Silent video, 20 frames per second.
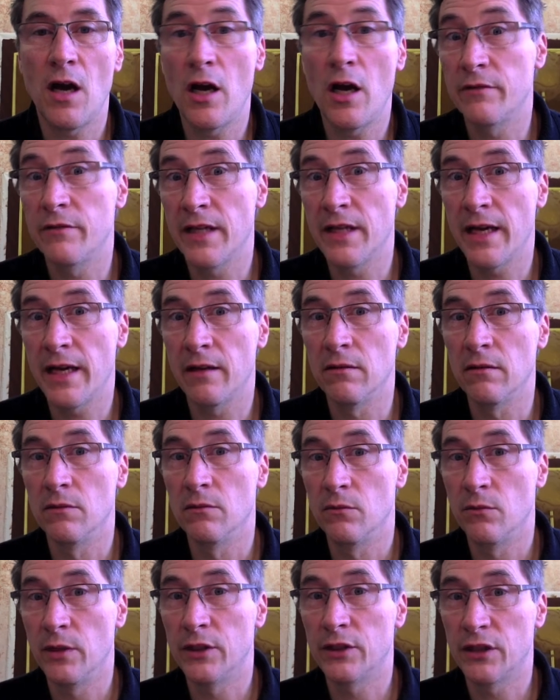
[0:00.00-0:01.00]
hotel,
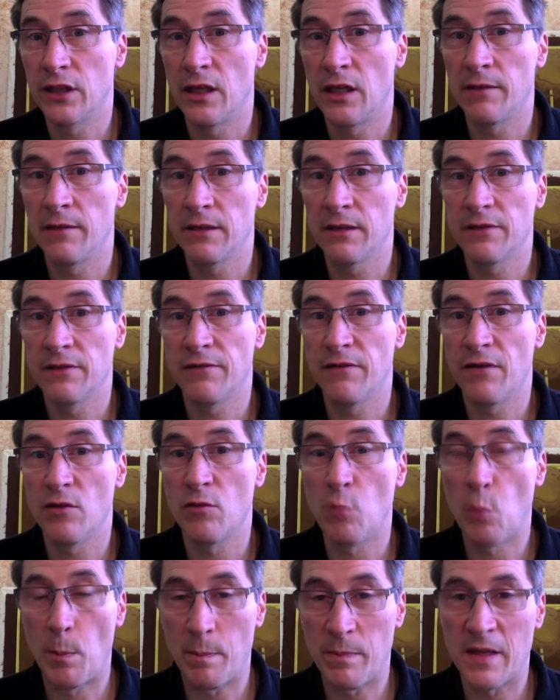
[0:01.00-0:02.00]
which I'm going to
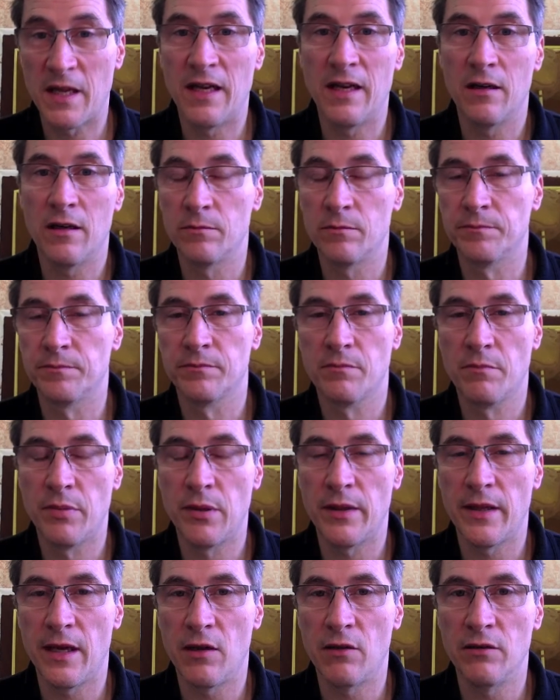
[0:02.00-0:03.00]
film, and I'll
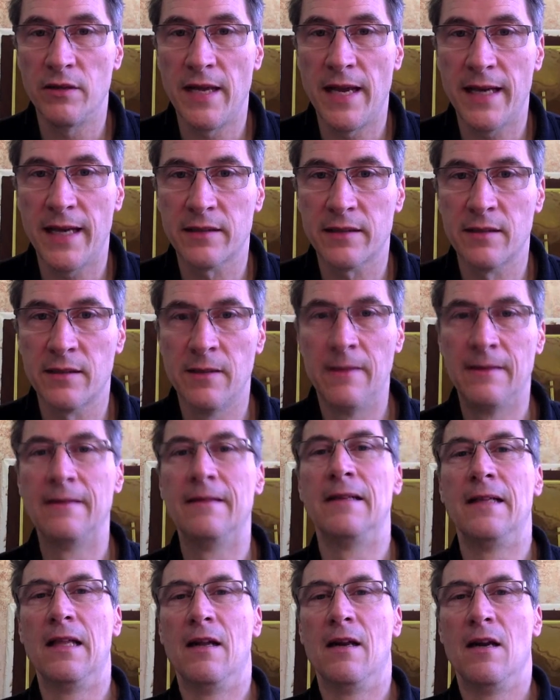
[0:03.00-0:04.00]
put that on next.
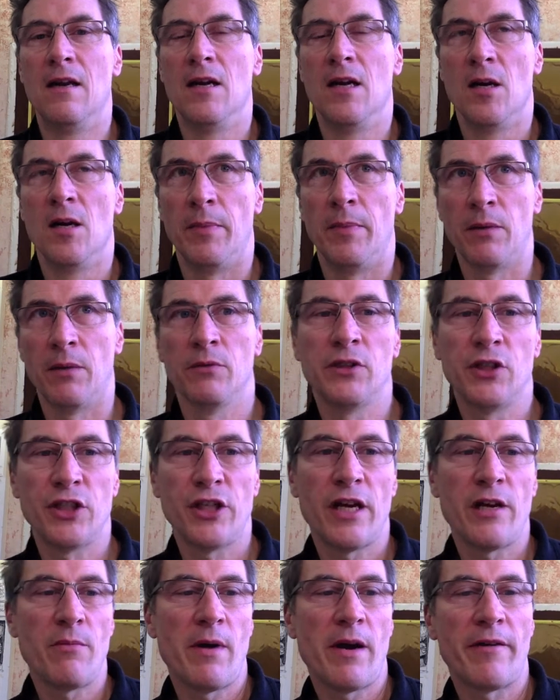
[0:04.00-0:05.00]
But I want to
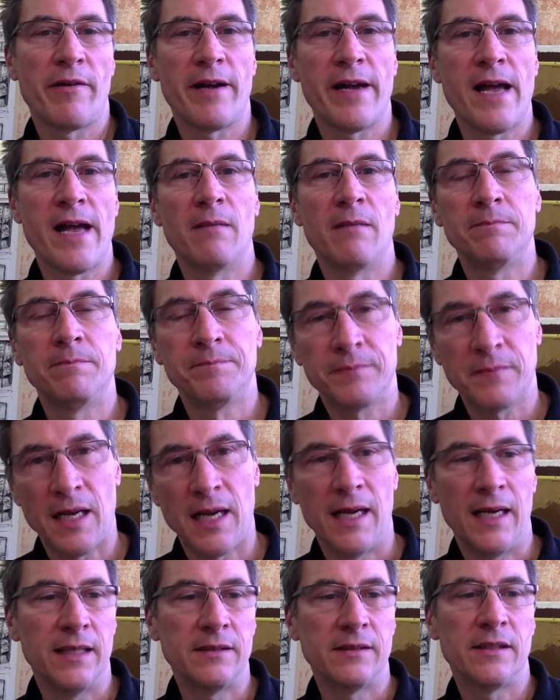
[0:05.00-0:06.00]
show you where I am,
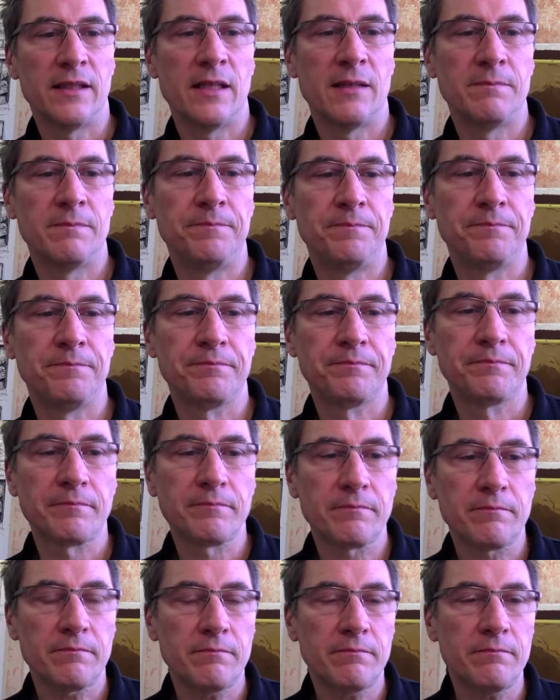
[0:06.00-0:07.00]
and
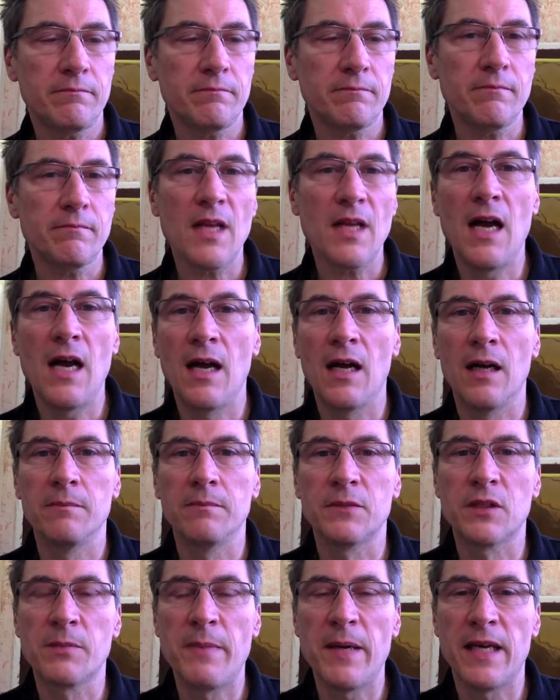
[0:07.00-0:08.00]

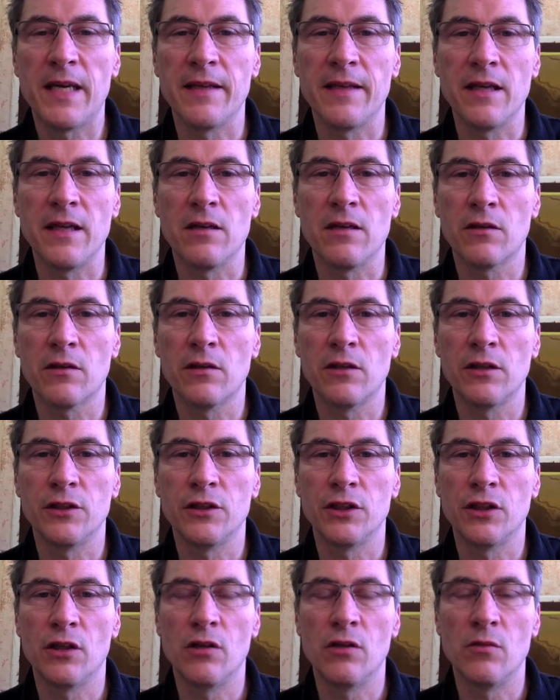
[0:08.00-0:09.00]
I'm speaking at the Art
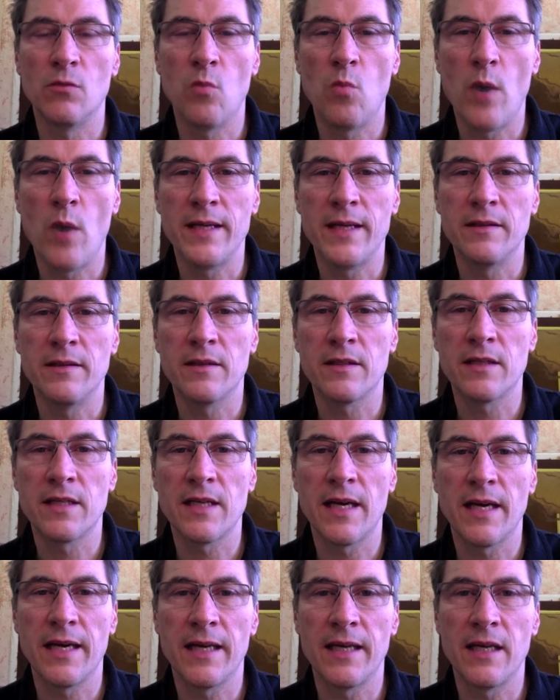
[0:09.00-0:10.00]
College on
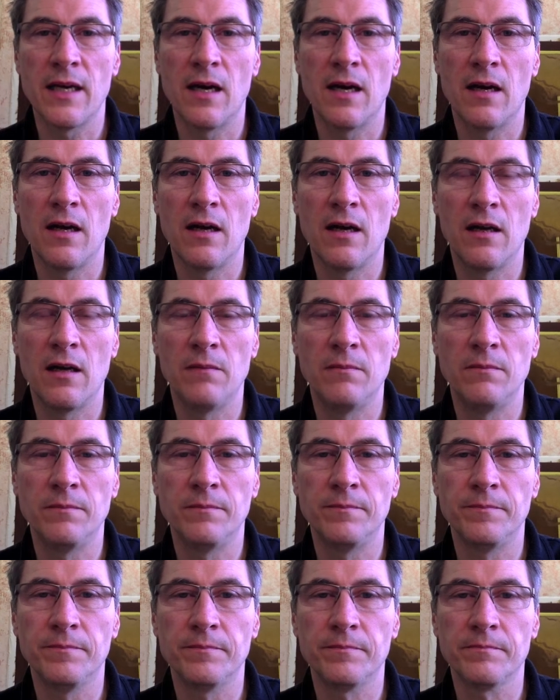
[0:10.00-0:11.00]
Wednesday,
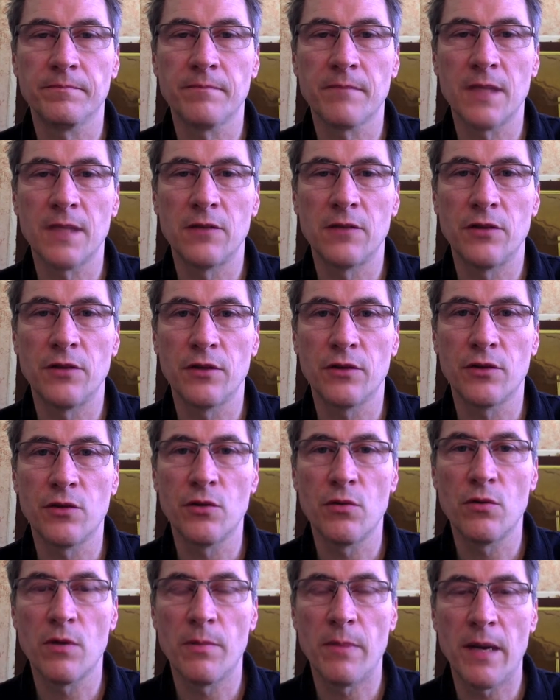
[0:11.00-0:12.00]
doing a
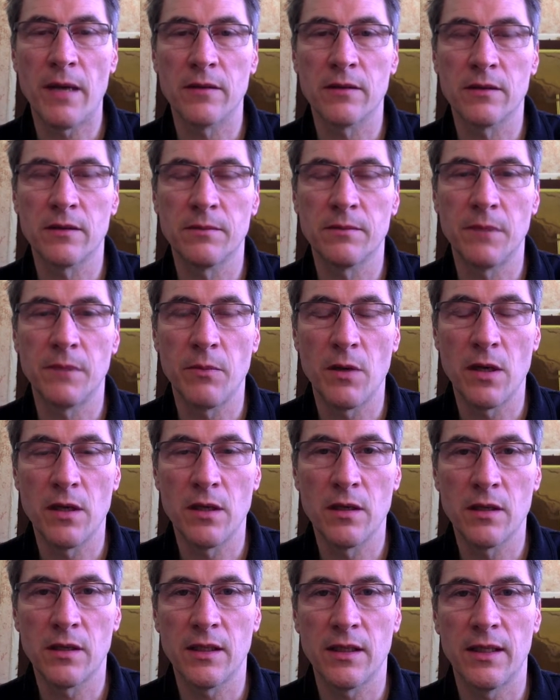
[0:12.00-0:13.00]
talk about my
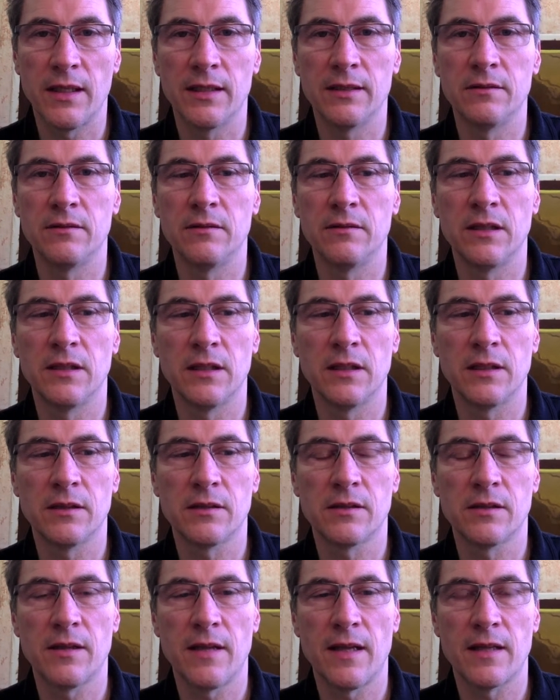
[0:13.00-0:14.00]
work, and
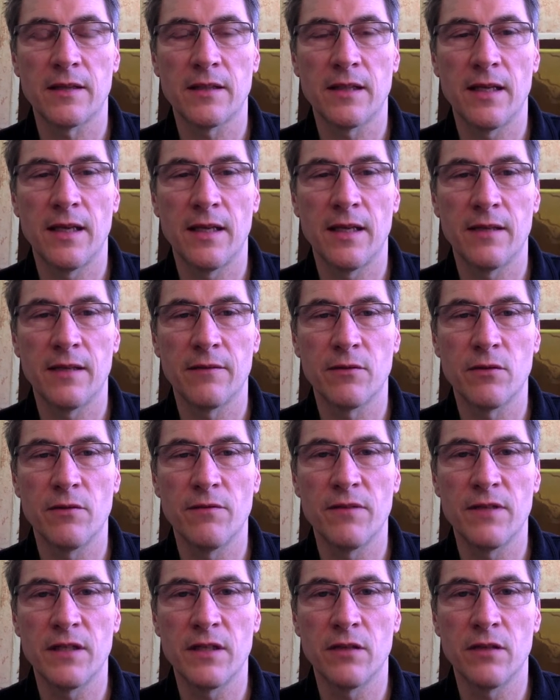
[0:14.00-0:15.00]
so that's. And I've got a
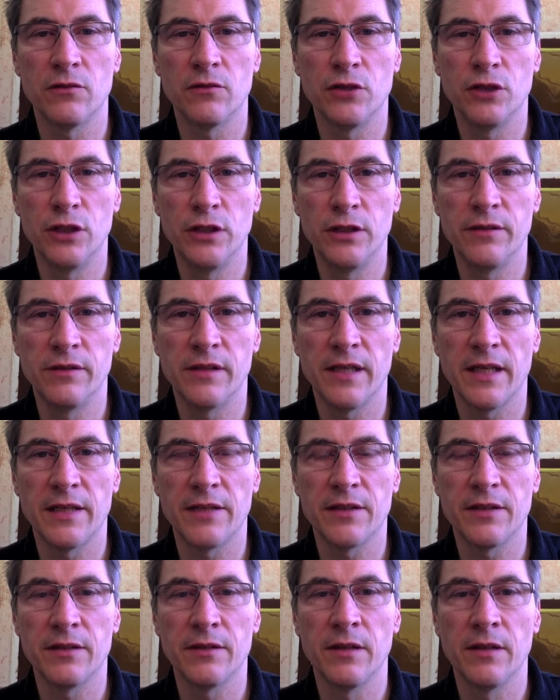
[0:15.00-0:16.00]
visit on Tuesday
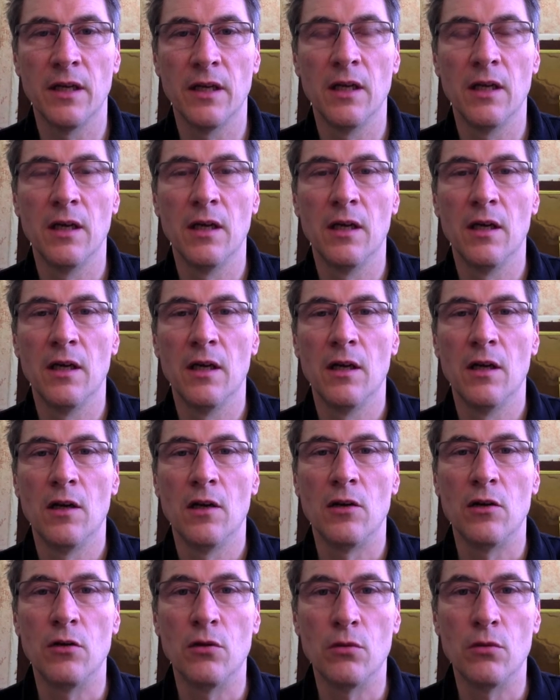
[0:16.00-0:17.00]
to
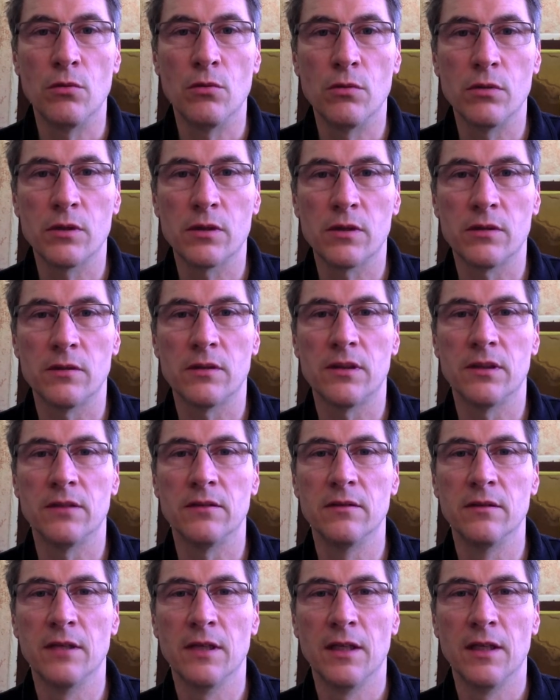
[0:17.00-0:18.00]

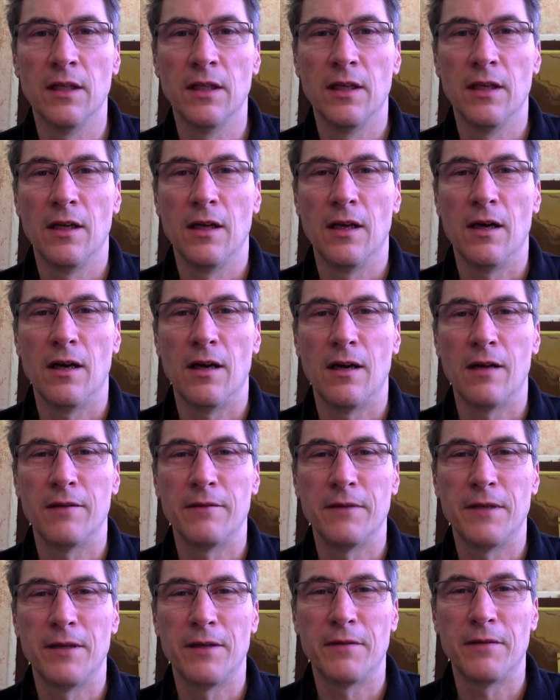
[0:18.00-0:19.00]
Lawson.
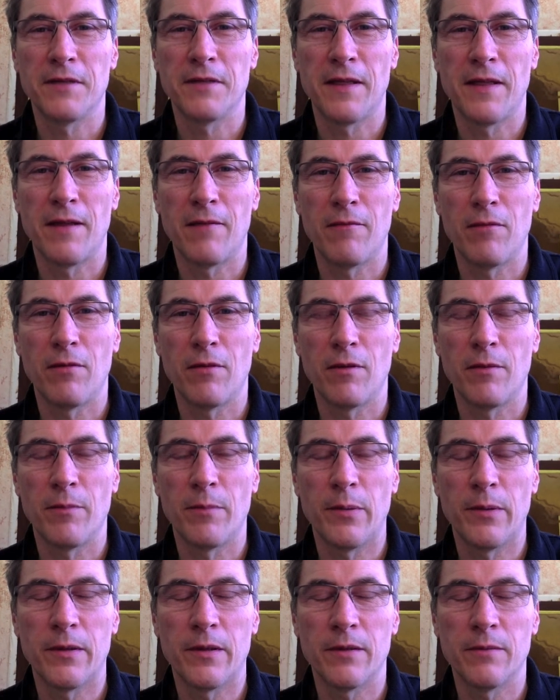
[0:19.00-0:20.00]
No, I've said that wrong.
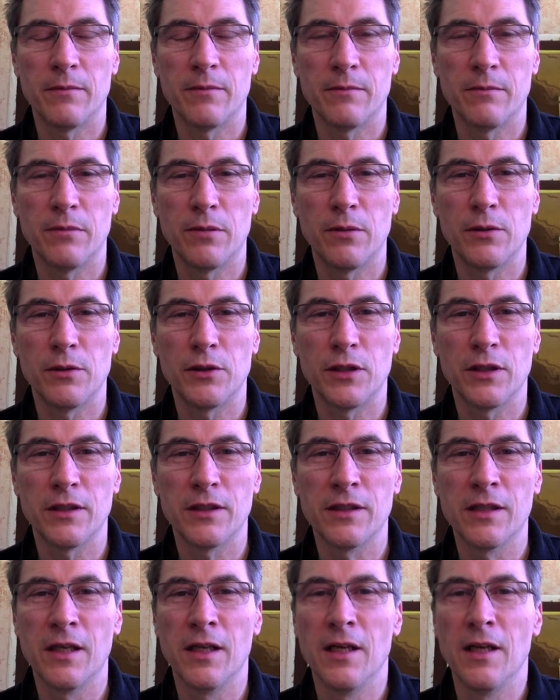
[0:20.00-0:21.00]
I
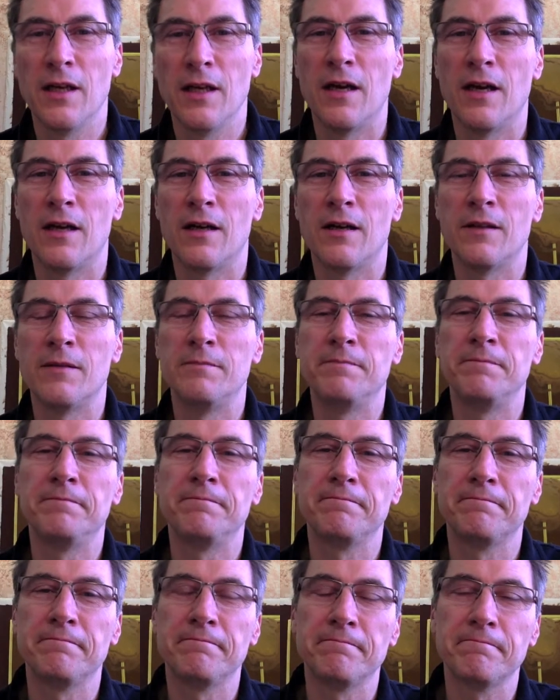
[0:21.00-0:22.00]
apologise. To
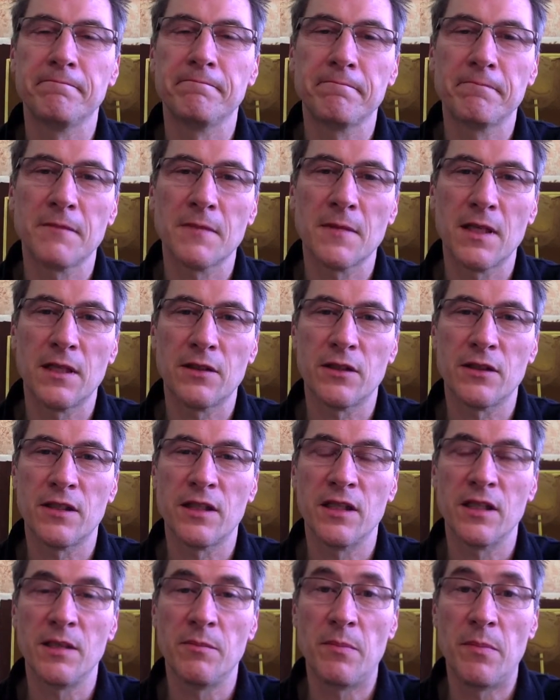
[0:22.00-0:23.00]

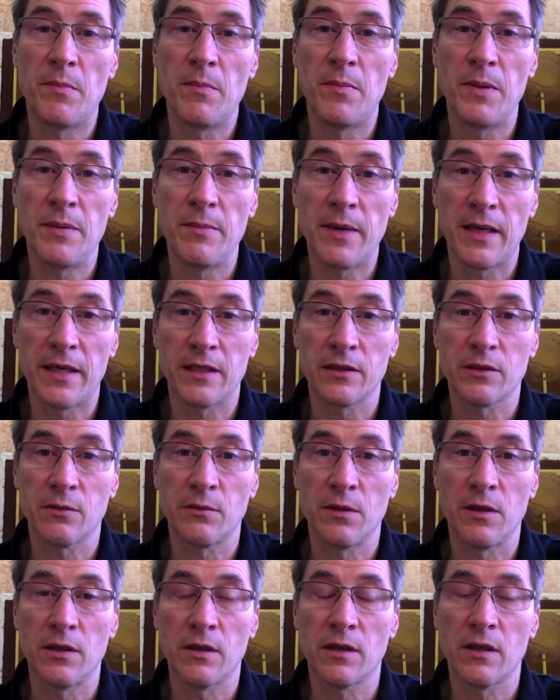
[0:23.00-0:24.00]
see Be Mad at
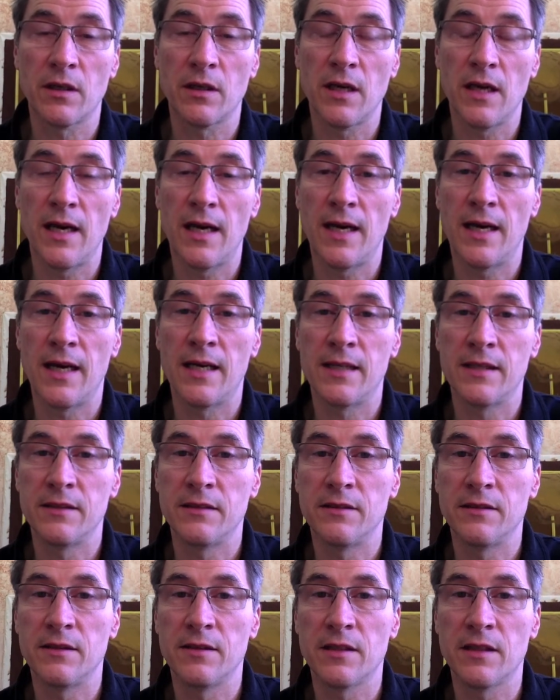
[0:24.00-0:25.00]
Work,
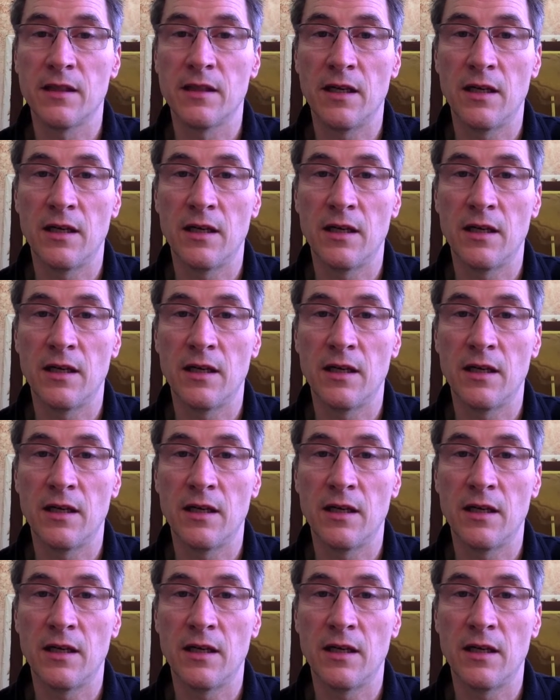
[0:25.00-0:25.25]
and